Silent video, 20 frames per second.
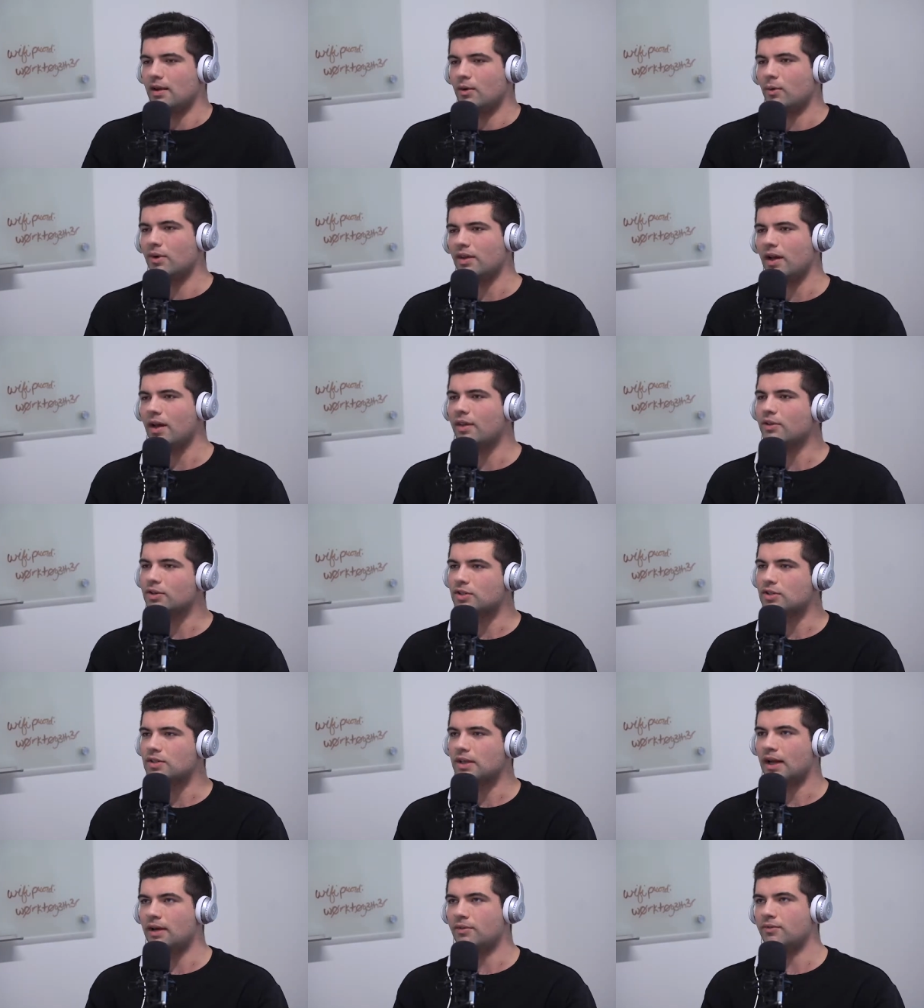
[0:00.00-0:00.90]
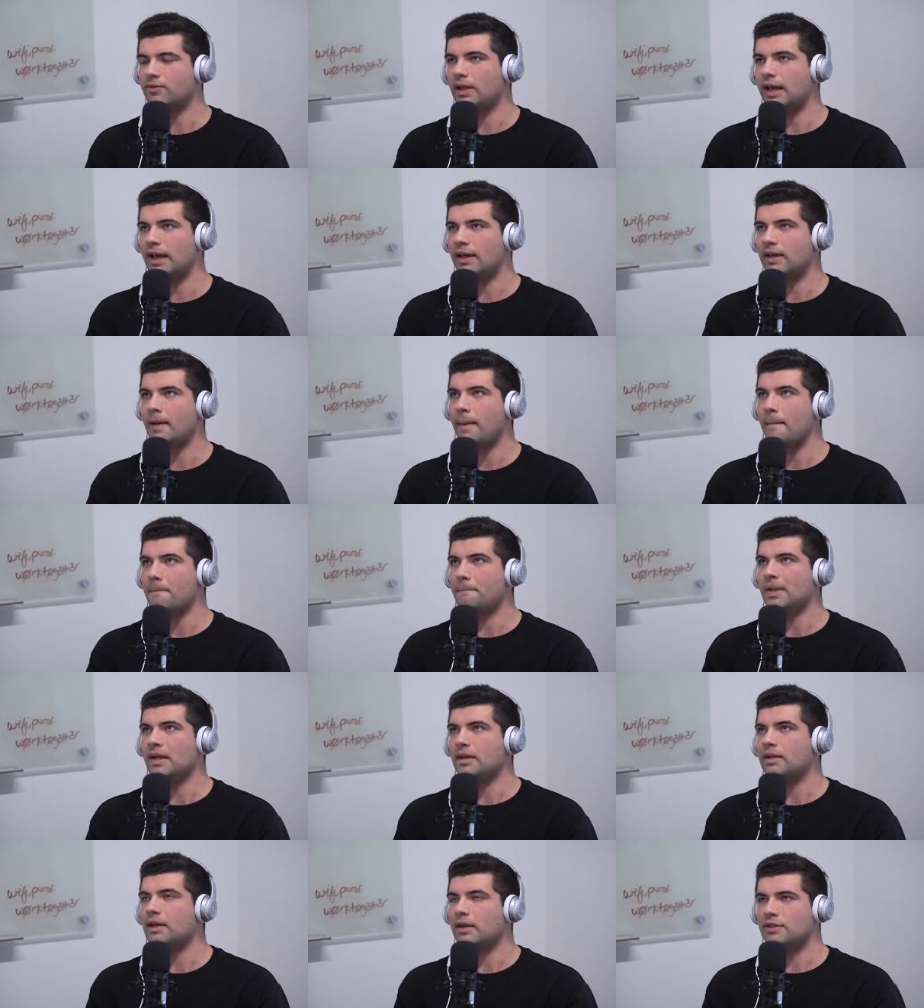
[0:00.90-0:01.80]
With other stuff,
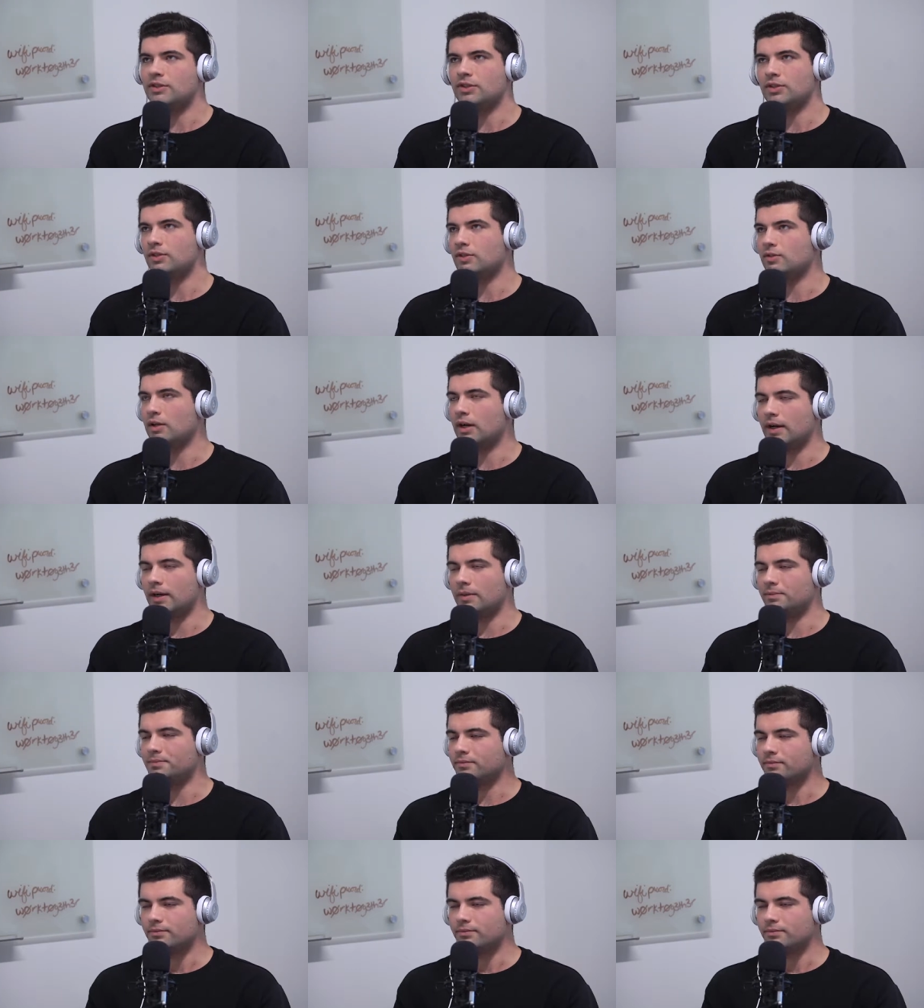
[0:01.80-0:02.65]
not to